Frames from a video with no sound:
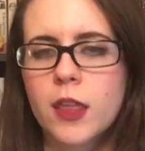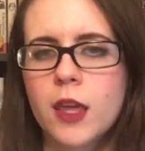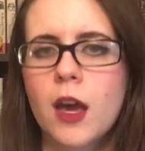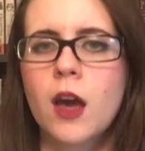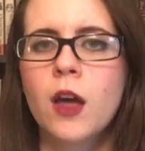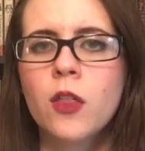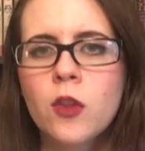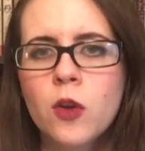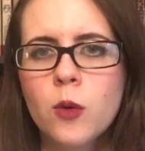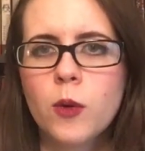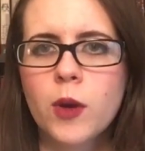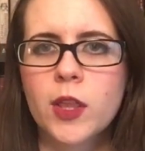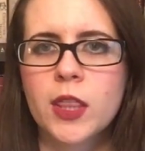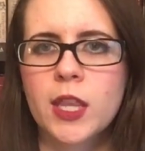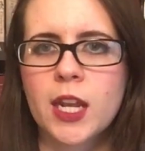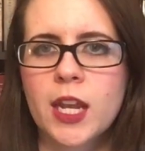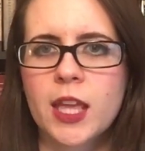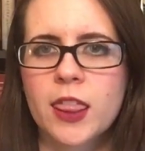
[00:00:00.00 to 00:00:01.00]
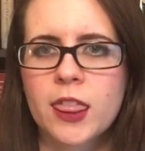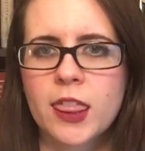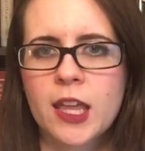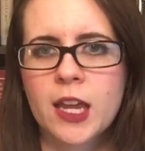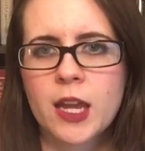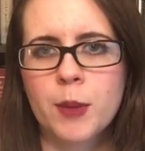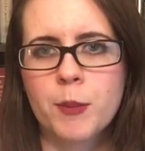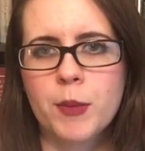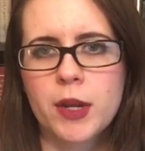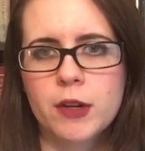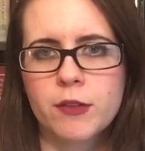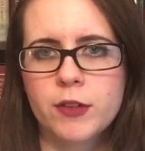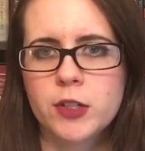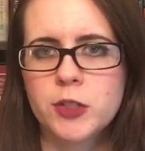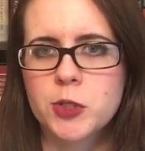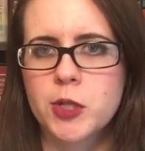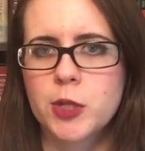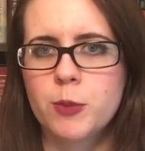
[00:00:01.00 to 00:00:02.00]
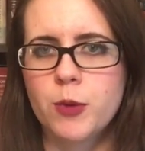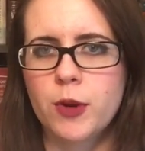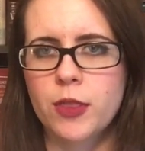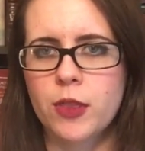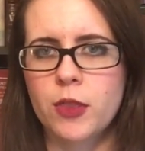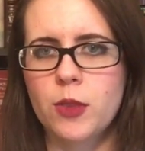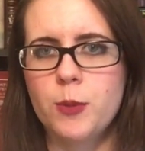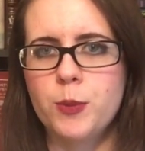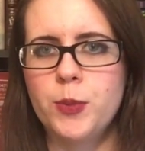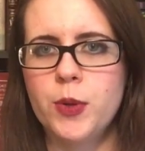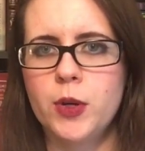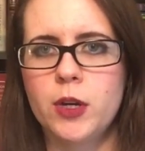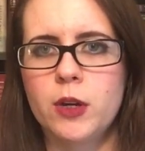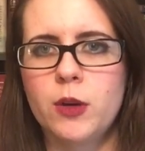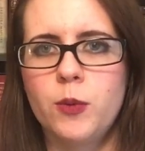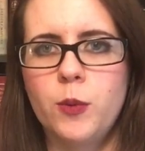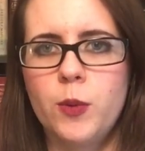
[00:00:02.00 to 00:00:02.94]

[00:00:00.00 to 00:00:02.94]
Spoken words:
The other one that I think I might have enjoyed more than the book